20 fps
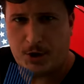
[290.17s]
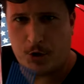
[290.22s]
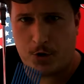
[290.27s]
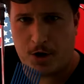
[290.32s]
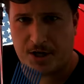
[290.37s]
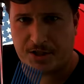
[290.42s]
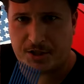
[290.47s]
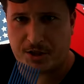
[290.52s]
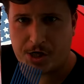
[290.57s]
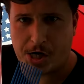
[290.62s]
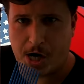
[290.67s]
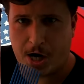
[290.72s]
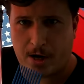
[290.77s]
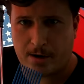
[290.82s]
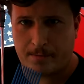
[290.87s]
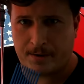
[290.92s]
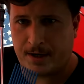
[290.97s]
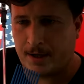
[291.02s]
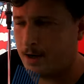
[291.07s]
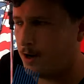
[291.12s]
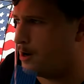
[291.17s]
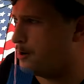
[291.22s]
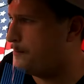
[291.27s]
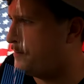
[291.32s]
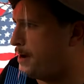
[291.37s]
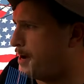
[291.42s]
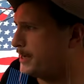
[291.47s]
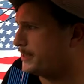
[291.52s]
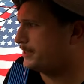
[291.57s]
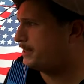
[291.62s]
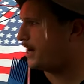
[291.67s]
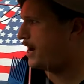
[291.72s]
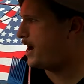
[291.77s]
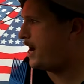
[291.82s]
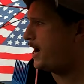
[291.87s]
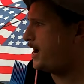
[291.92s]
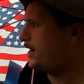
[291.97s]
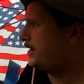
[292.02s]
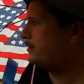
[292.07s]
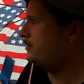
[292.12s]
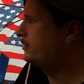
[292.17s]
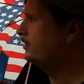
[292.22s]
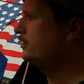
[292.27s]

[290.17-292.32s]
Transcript: to us, Jeremy? Oh my God!